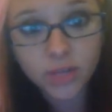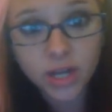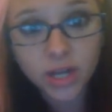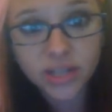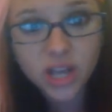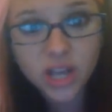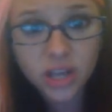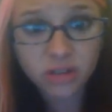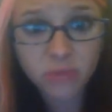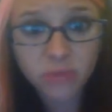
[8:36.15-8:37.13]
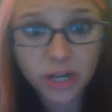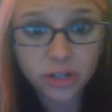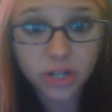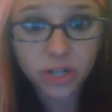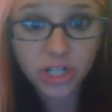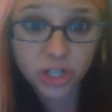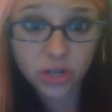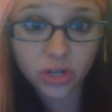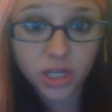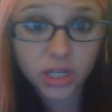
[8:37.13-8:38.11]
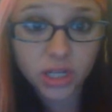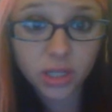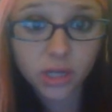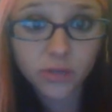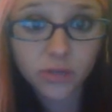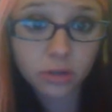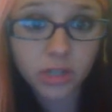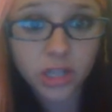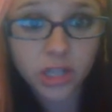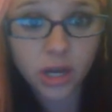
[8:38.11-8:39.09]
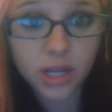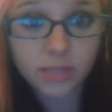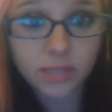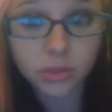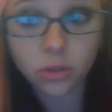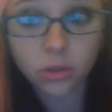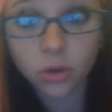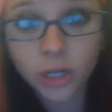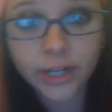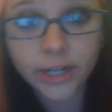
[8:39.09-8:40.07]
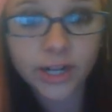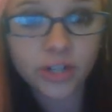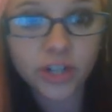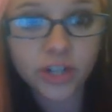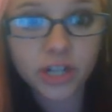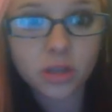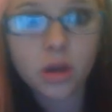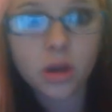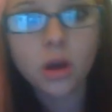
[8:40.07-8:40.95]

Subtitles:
Because your records aren't showing anything of you going to the hospital or getting x-rays.